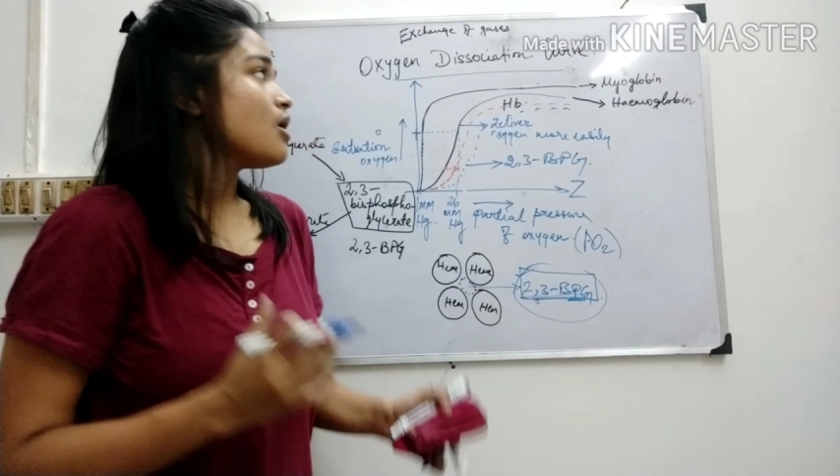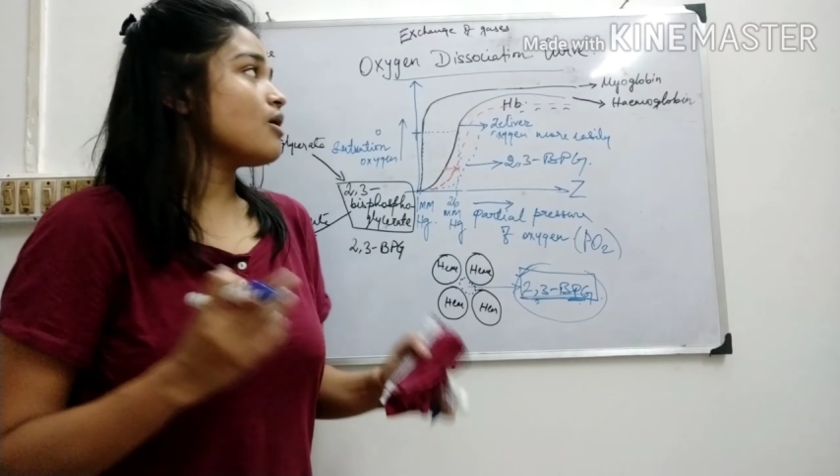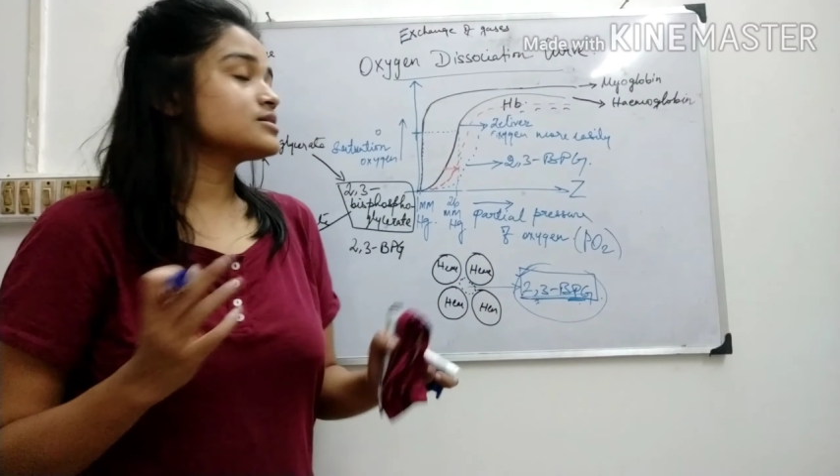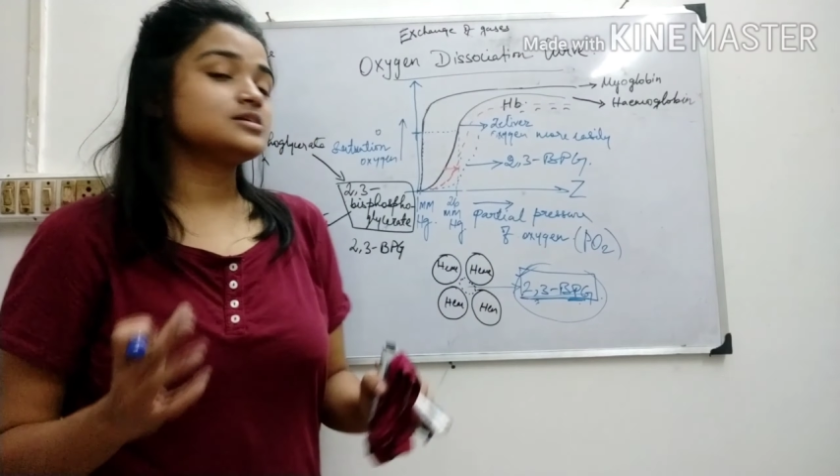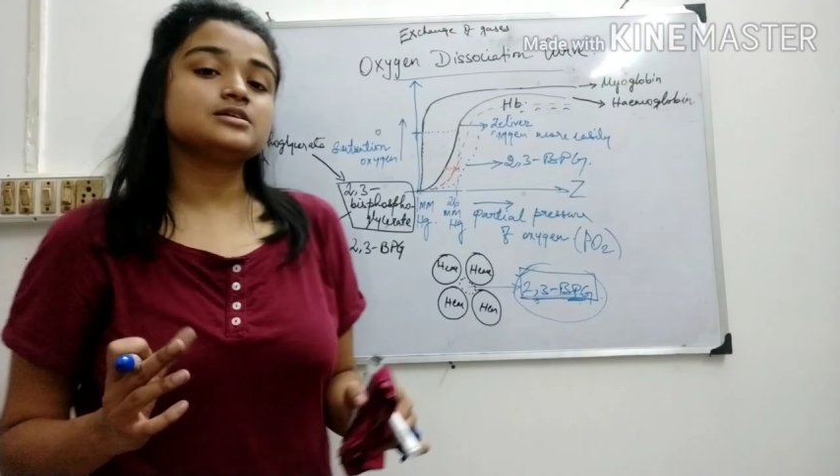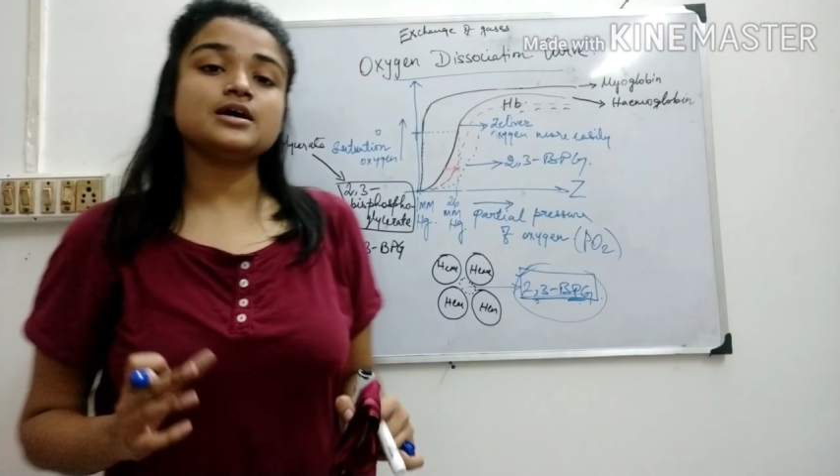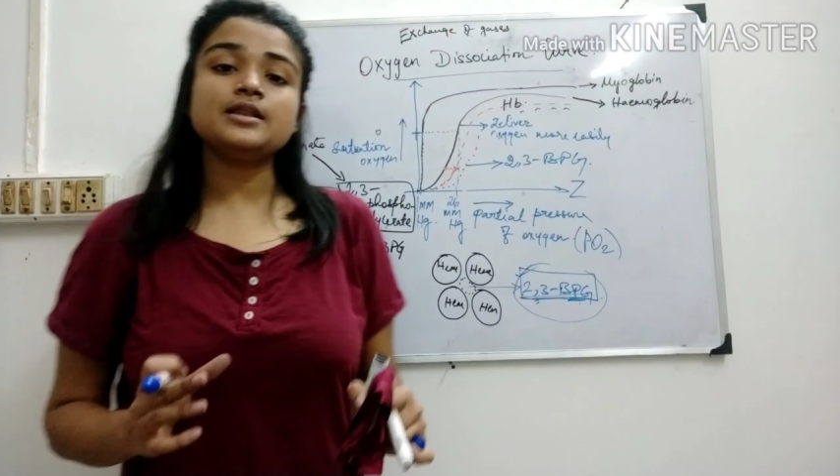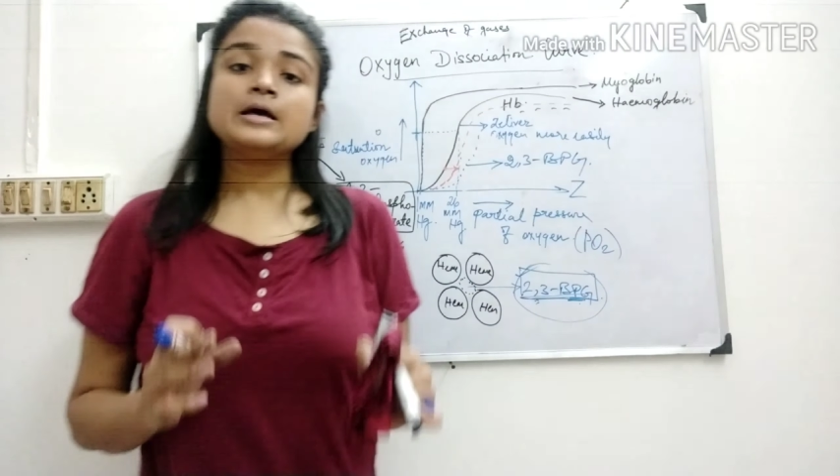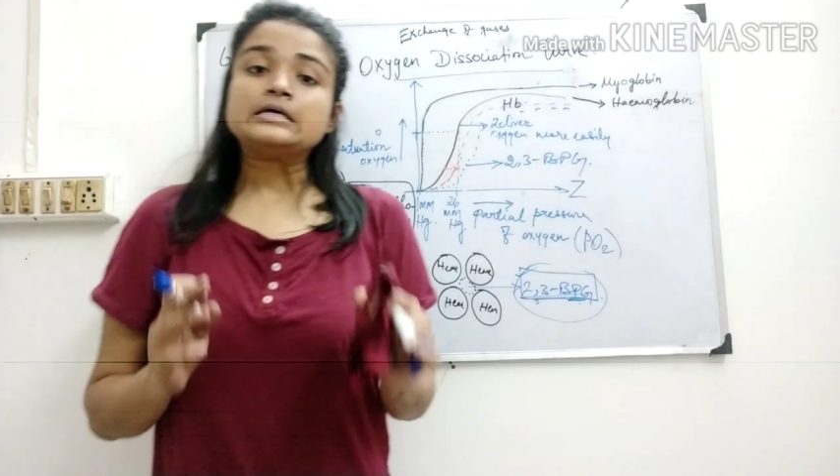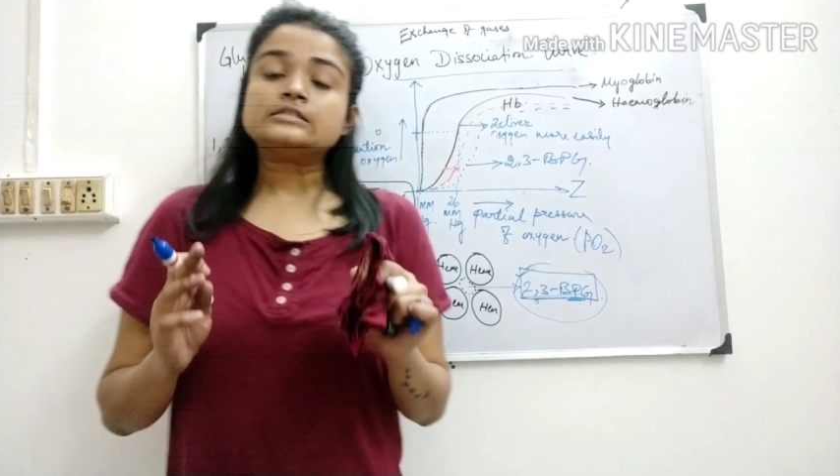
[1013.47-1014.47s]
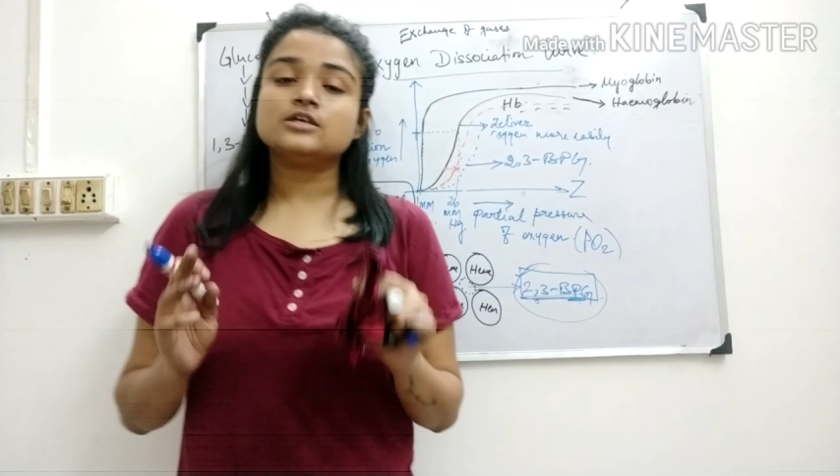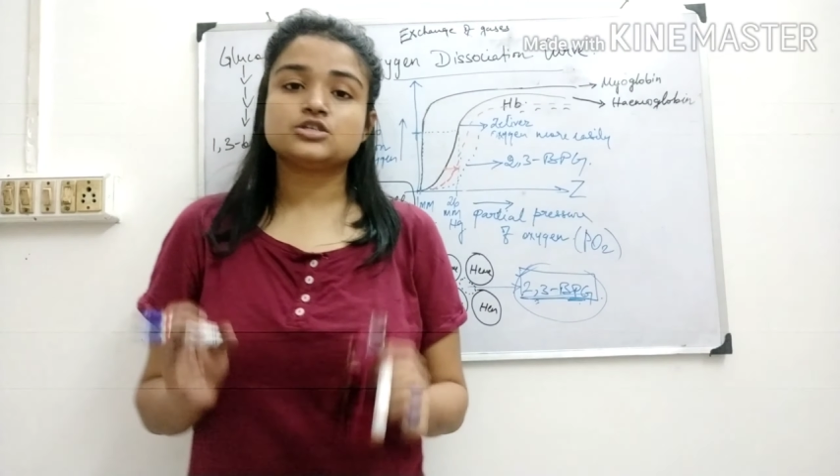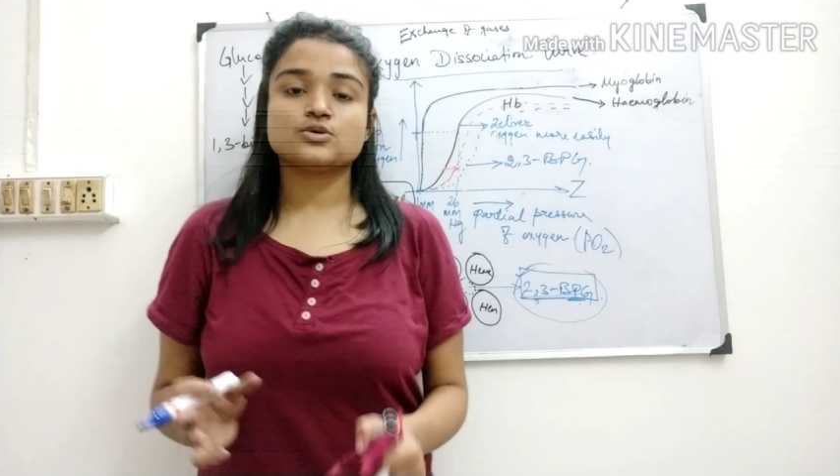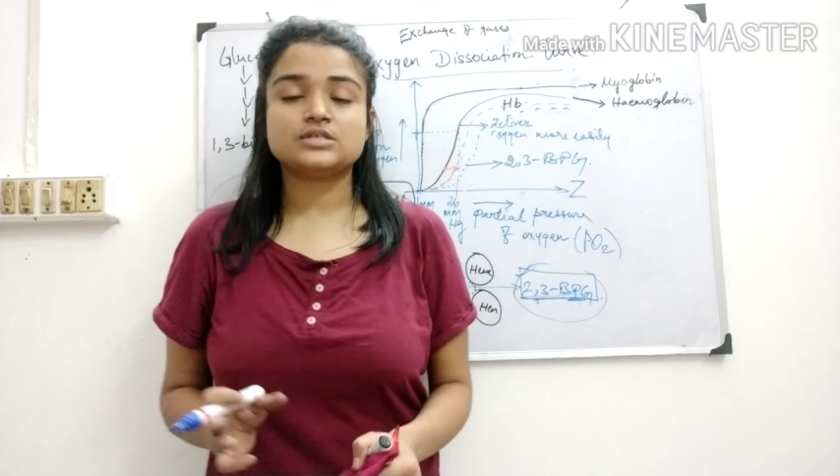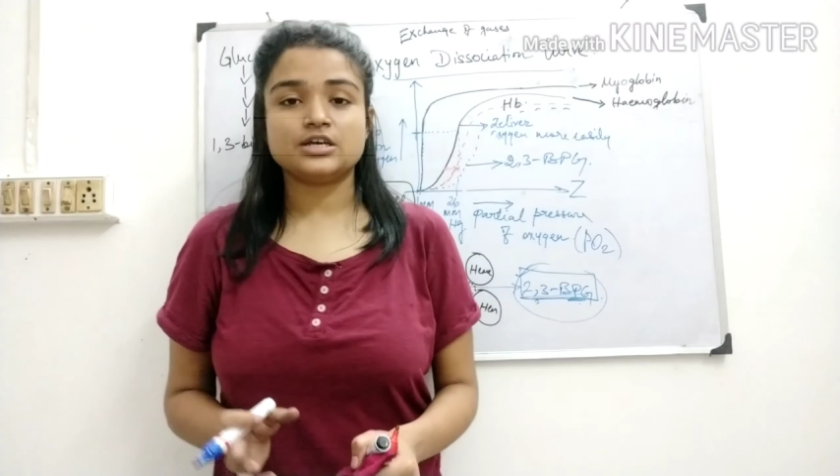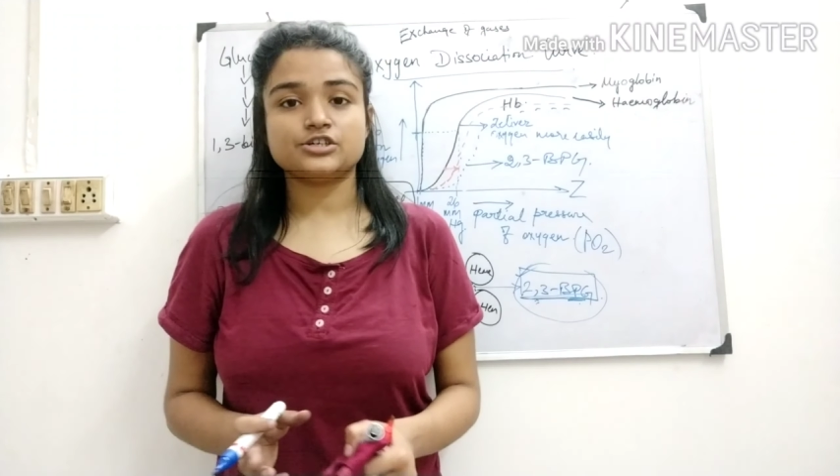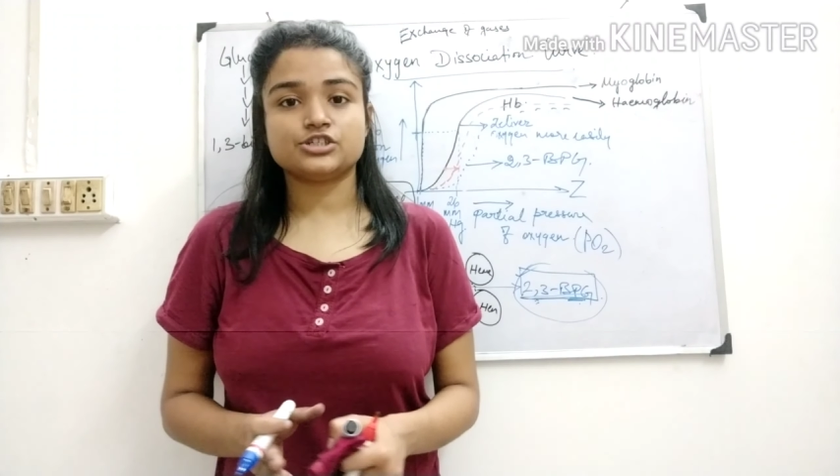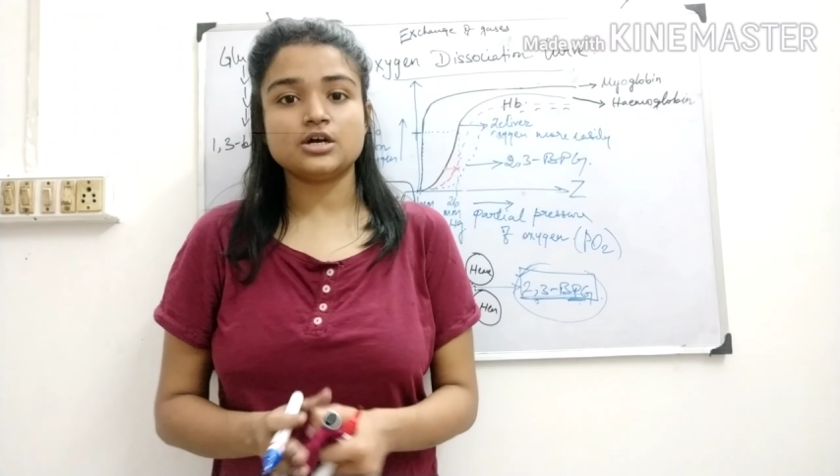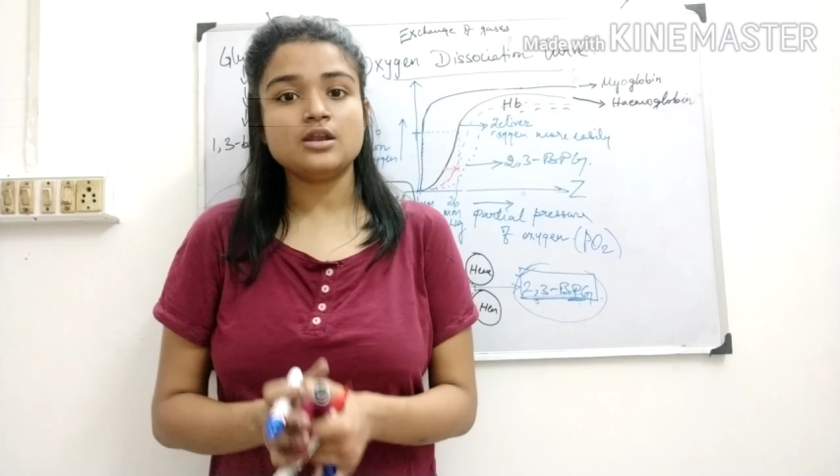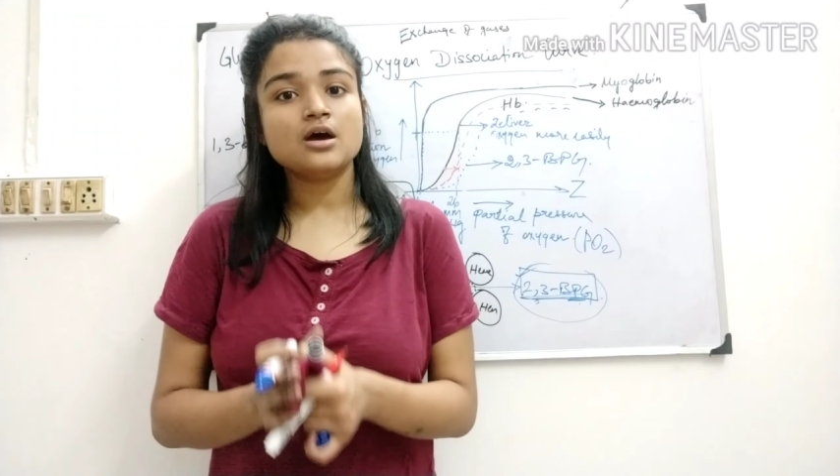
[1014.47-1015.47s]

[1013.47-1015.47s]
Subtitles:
oxygen dissociation